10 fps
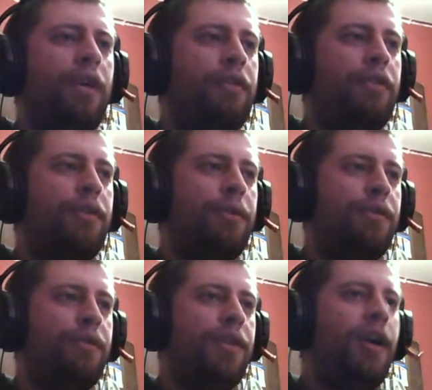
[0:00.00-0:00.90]
I have to
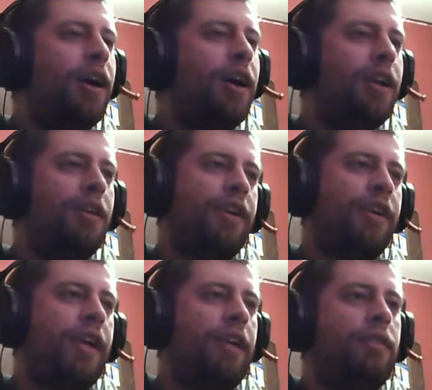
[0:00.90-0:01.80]
do this all
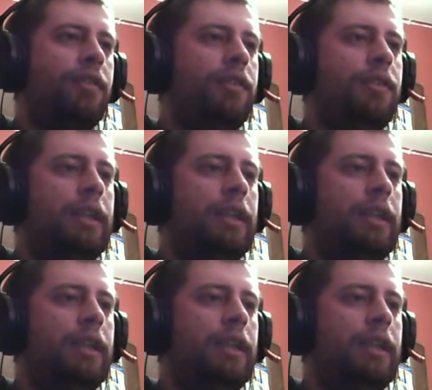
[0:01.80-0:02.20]
over again.